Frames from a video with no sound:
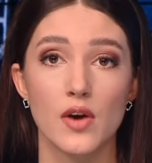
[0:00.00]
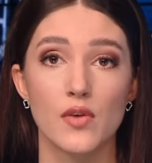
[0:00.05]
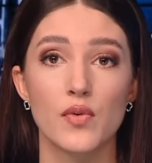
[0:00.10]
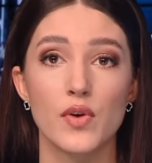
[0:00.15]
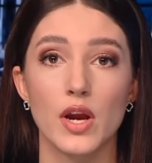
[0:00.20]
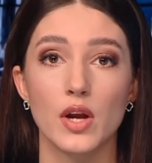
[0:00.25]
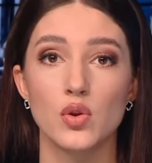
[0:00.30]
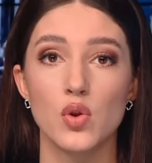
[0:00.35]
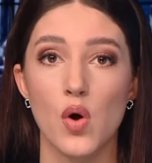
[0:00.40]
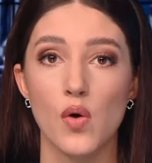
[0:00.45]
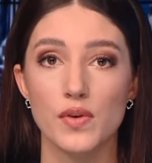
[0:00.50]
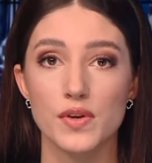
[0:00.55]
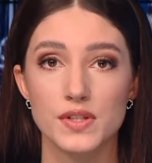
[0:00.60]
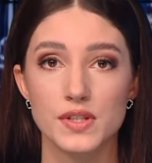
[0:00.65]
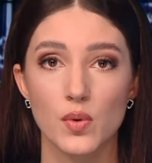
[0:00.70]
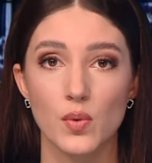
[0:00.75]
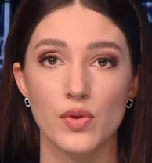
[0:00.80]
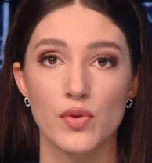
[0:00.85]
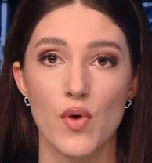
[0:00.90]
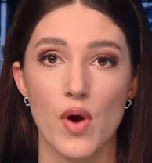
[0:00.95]
RIA
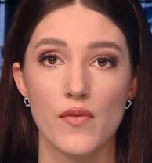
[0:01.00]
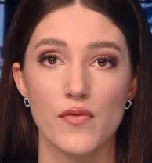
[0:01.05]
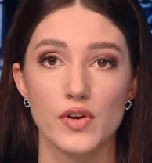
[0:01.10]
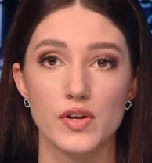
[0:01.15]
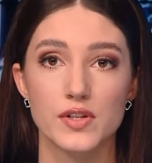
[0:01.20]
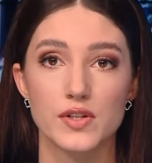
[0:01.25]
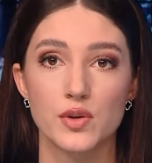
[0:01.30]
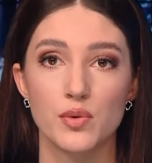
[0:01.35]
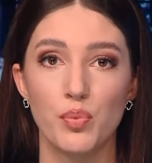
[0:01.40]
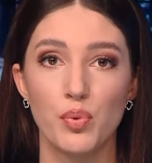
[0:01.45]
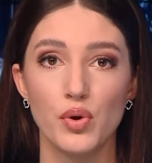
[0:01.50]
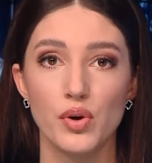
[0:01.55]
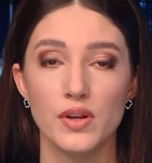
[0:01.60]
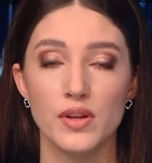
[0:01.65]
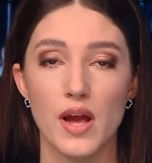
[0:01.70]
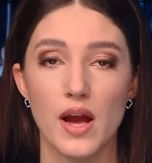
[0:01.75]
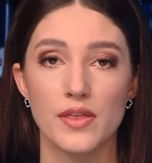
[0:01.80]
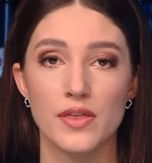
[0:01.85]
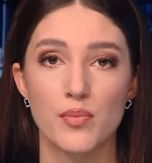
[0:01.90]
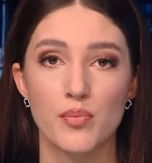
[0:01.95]
Novosti with reference to
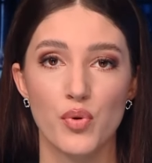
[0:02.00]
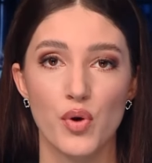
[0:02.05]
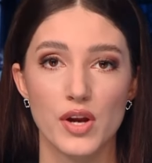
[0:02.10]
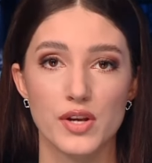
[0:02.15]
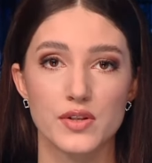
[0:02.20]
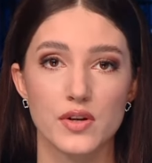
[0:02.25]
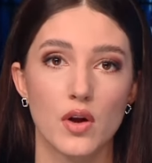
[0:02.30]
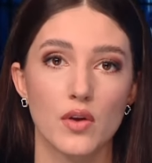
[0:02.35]
Putin at the press